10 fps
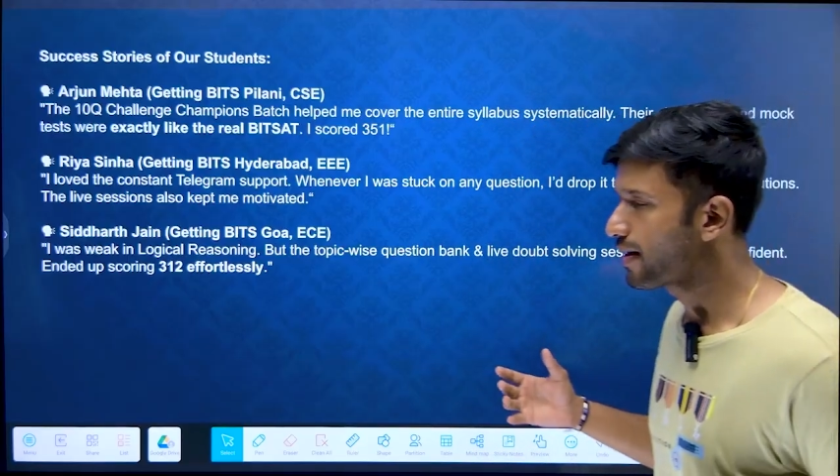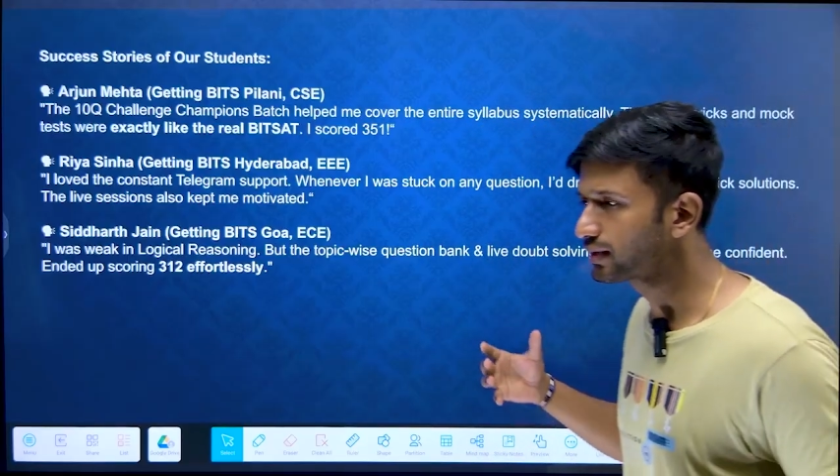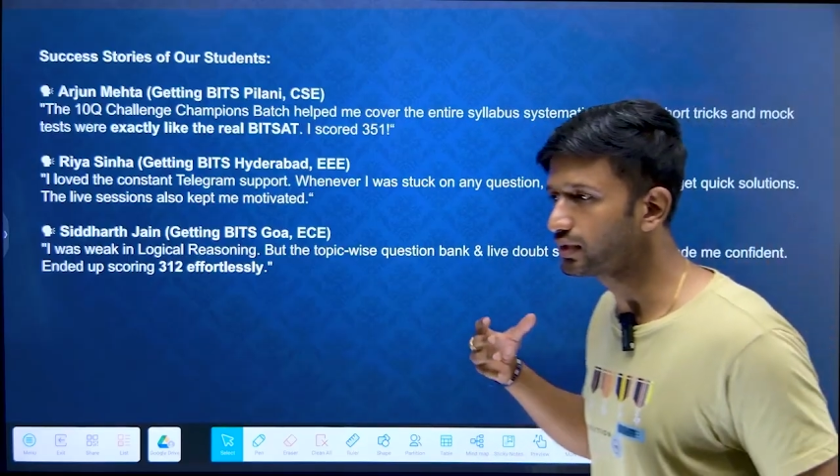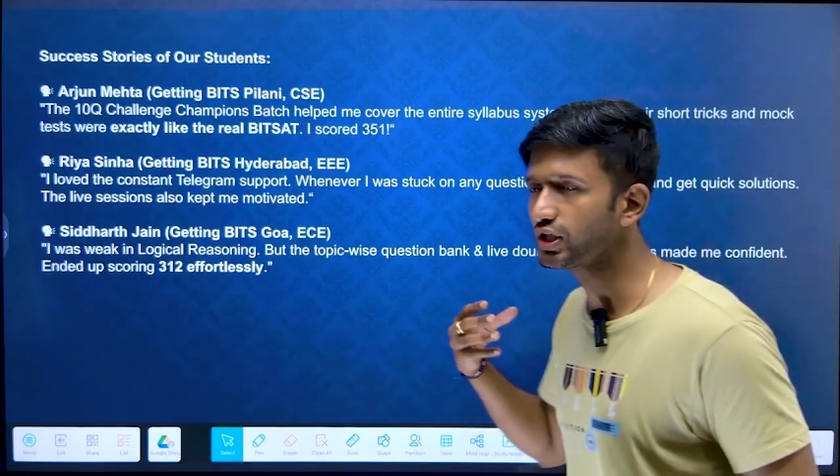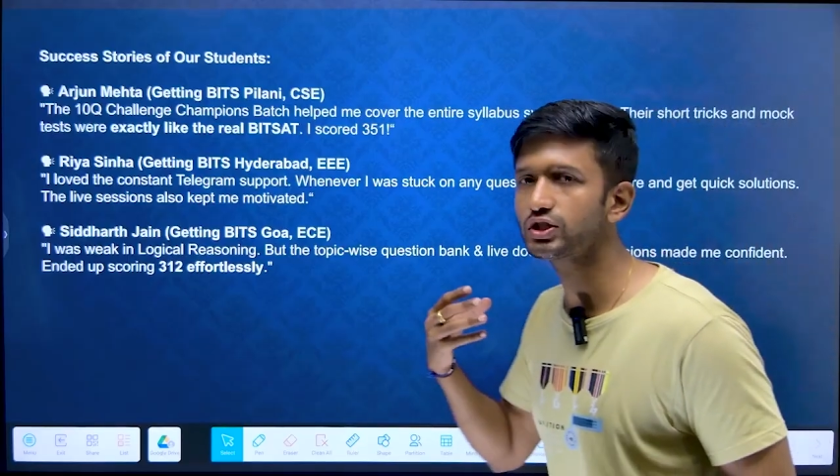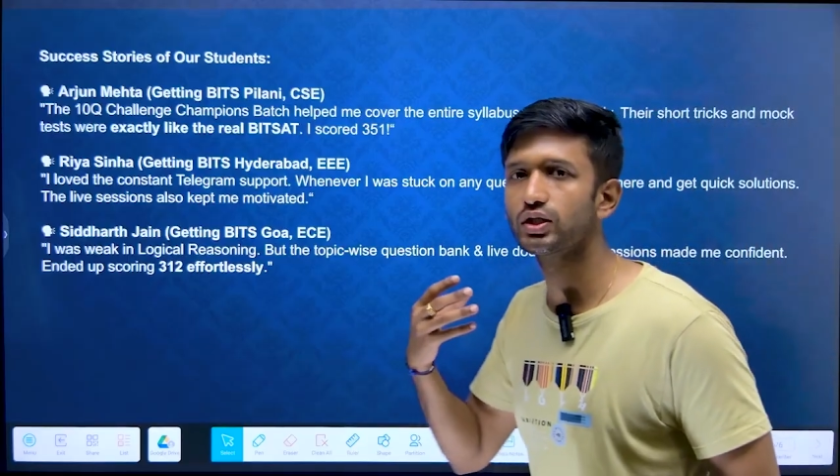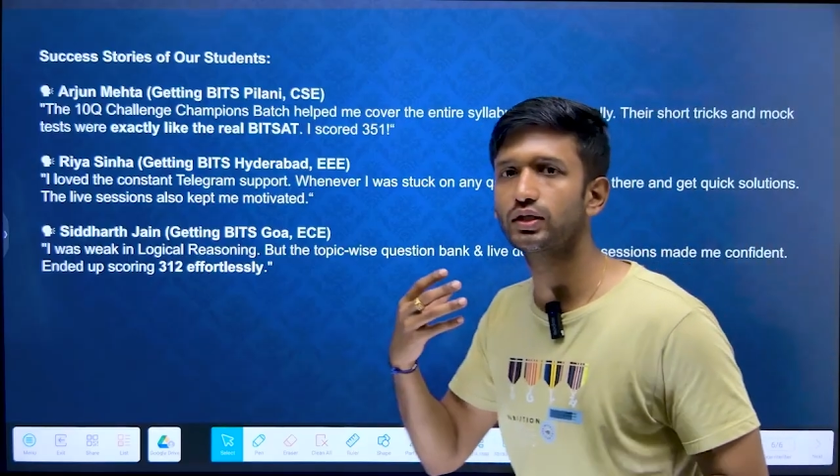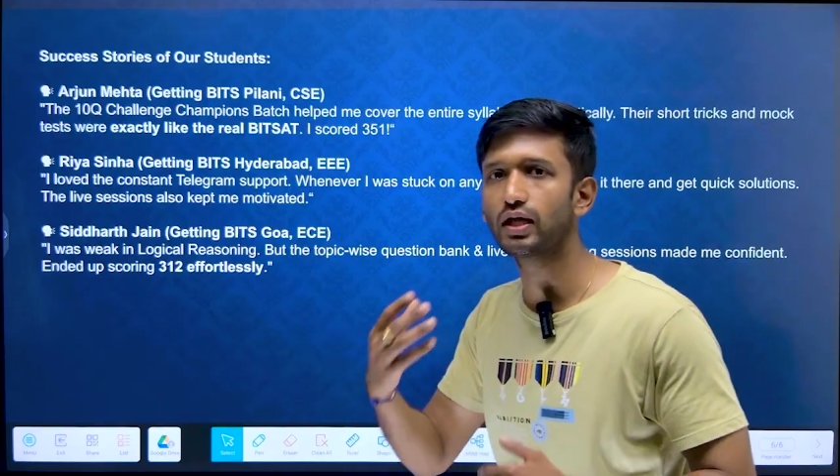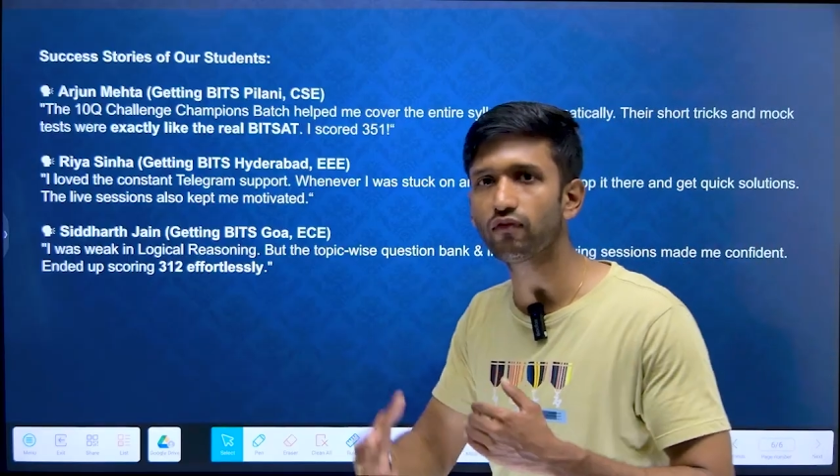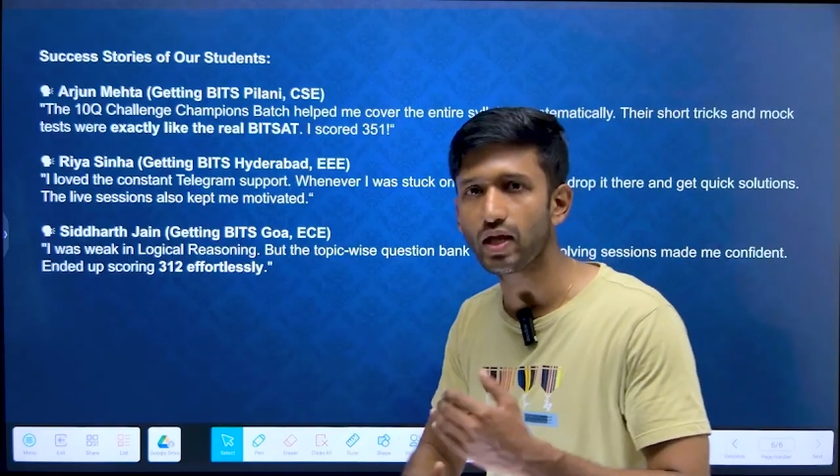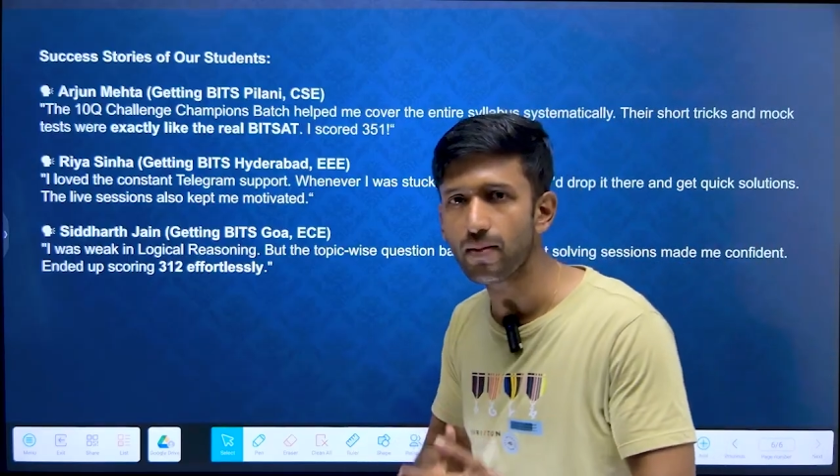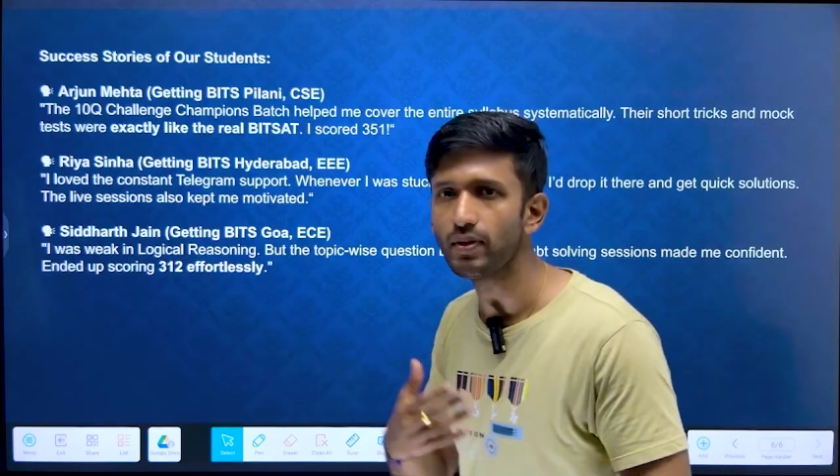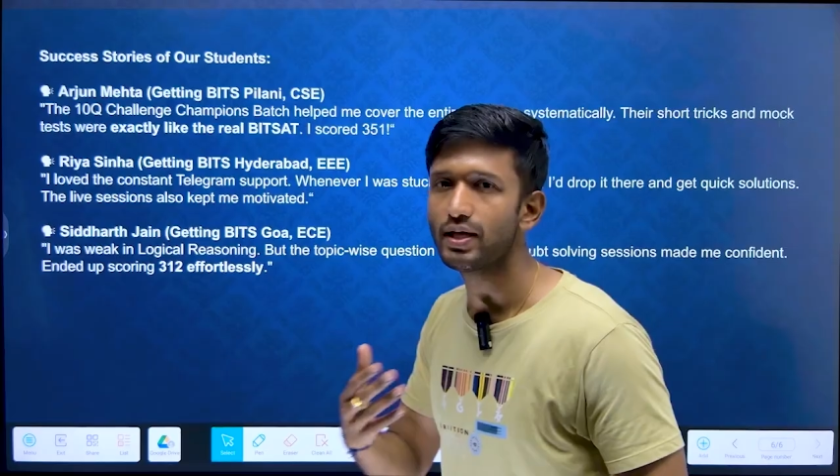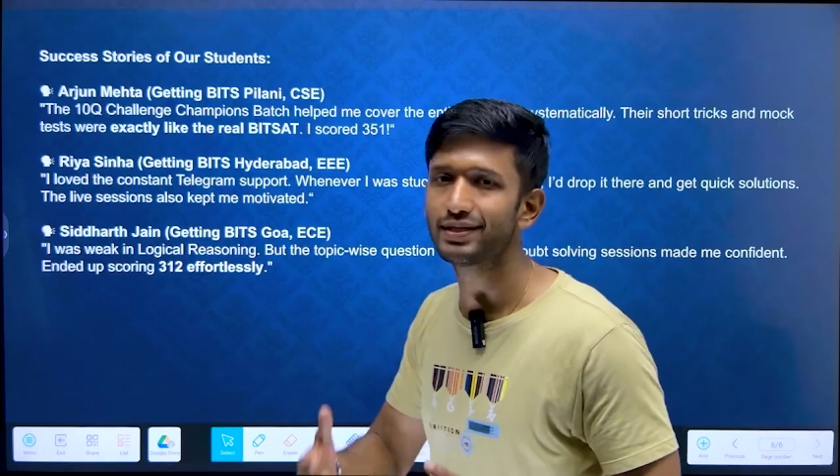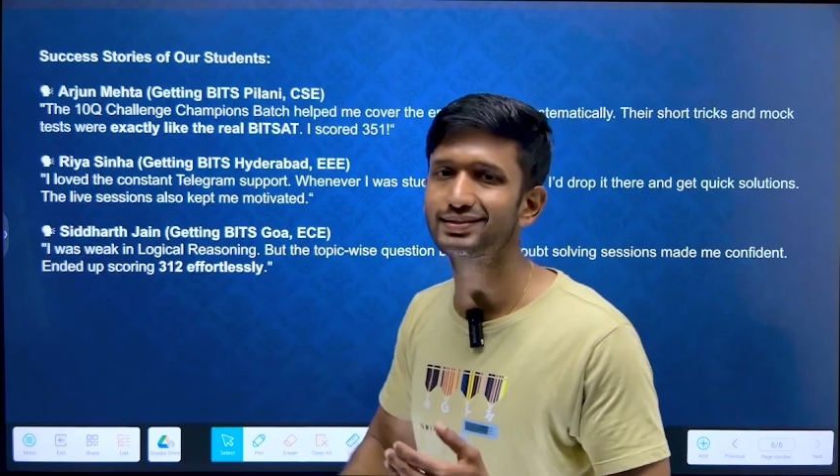just give him,
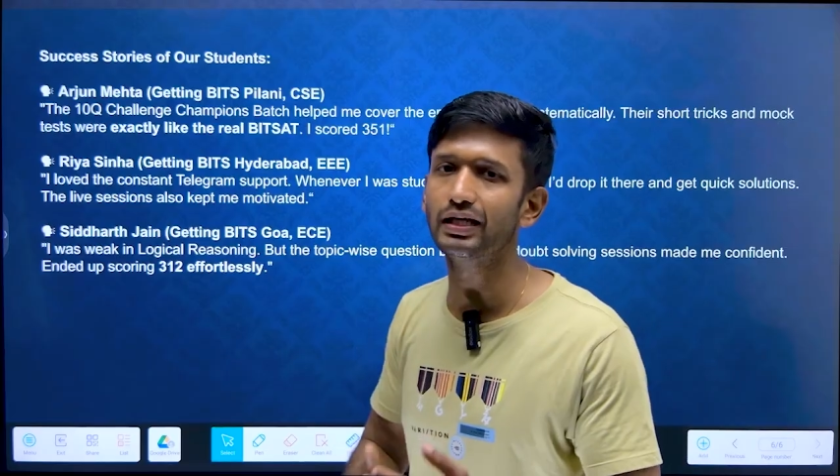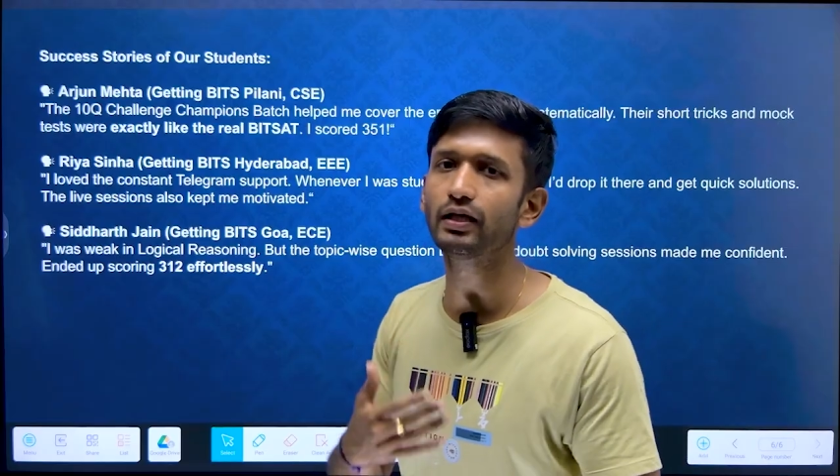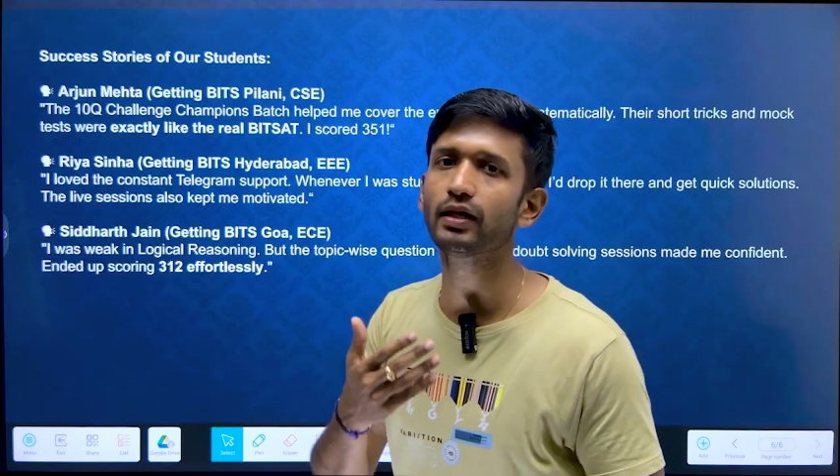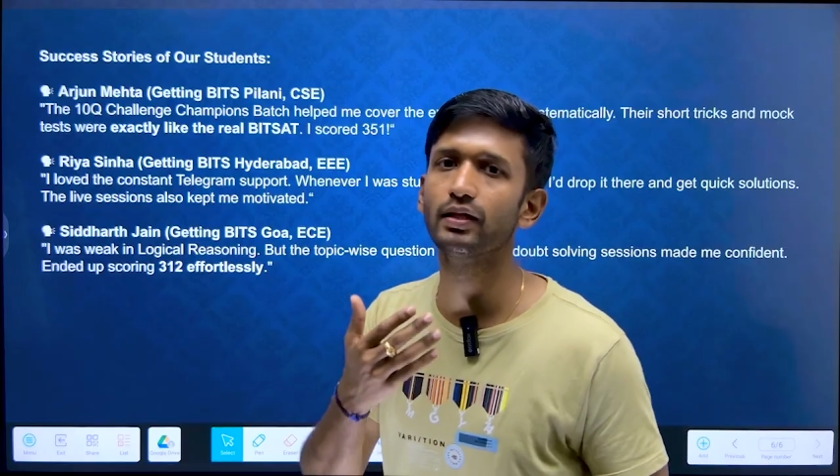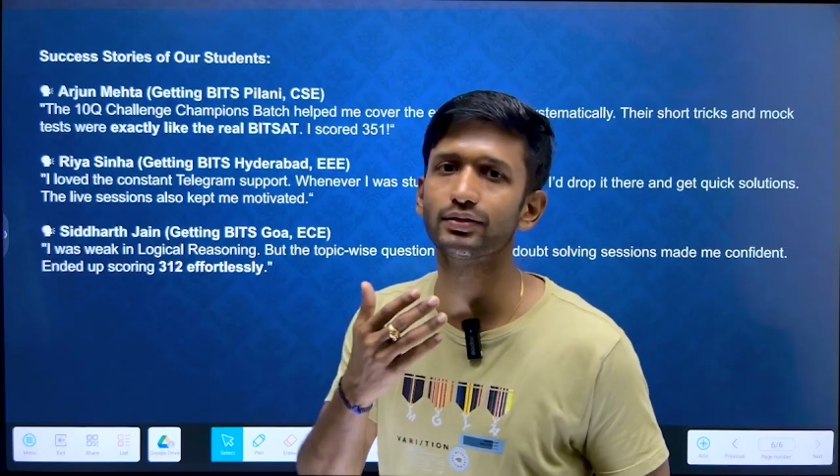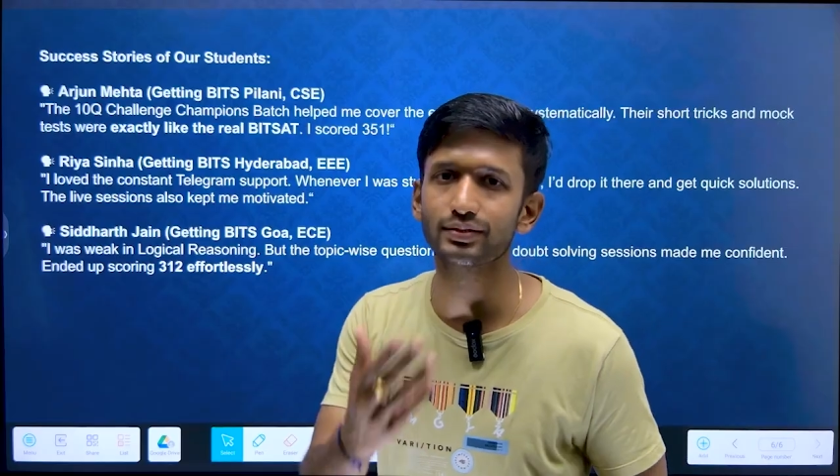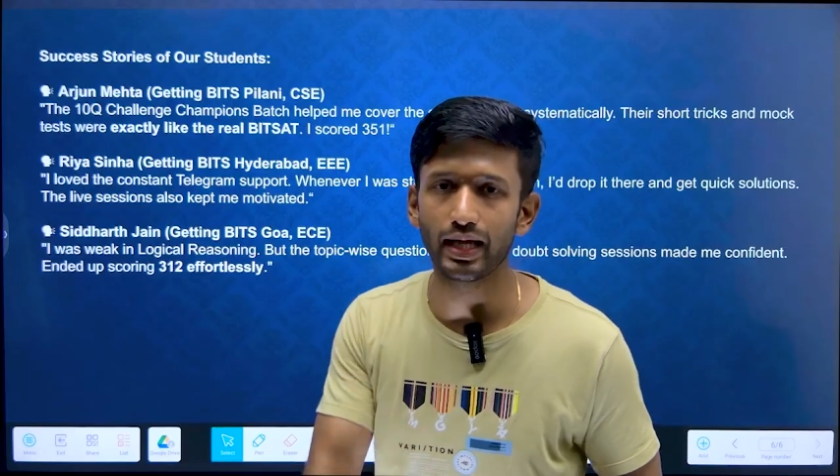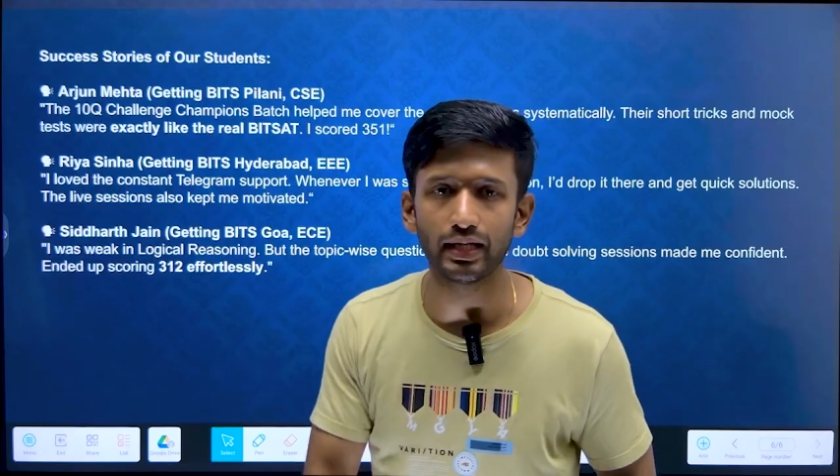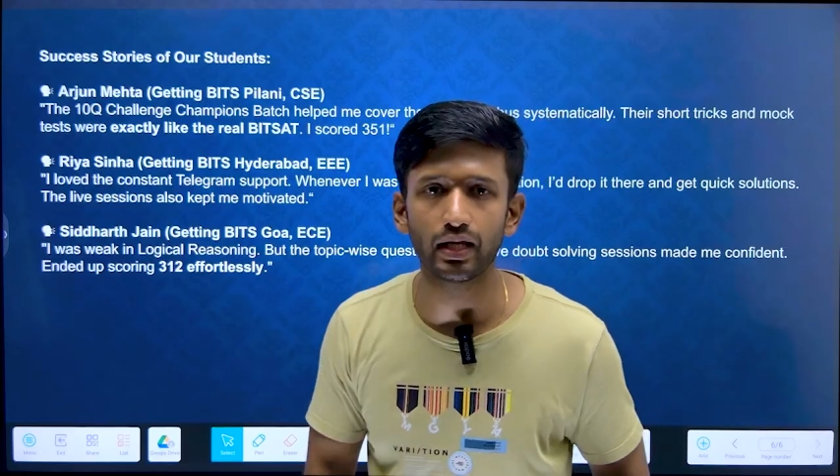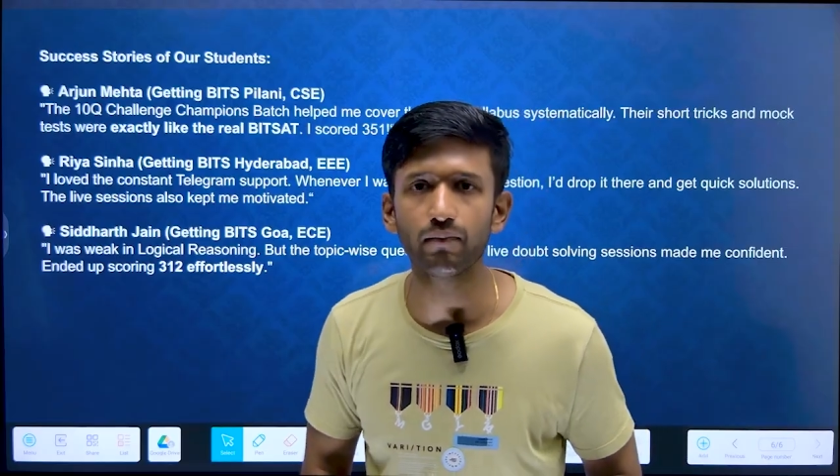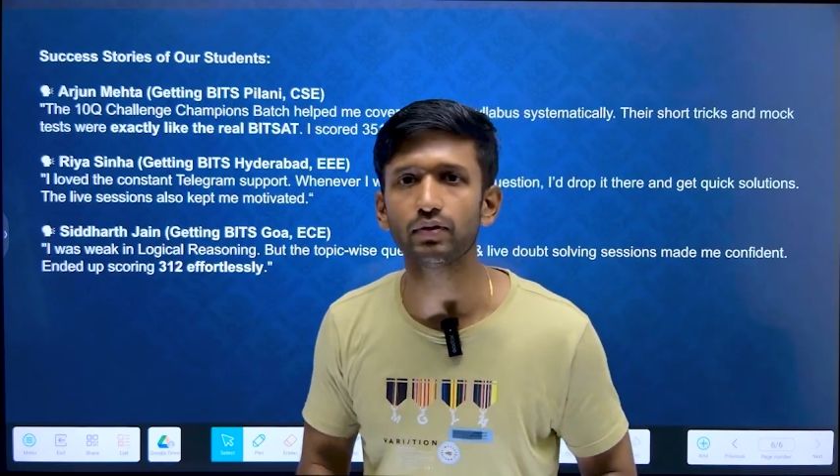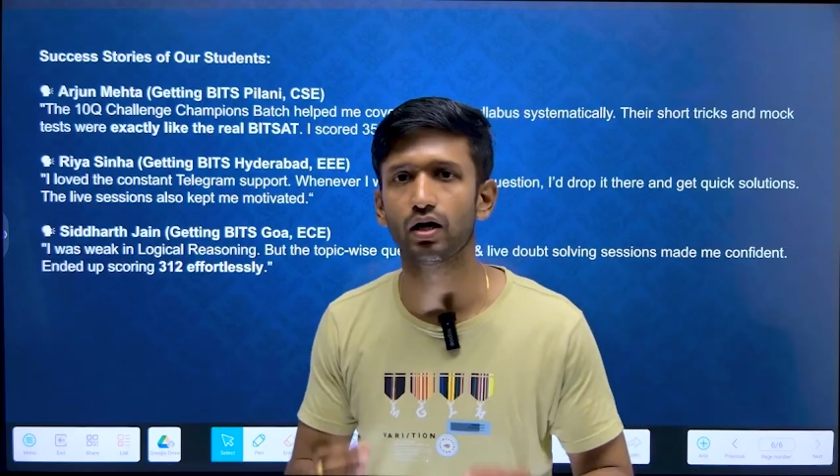instilled inside him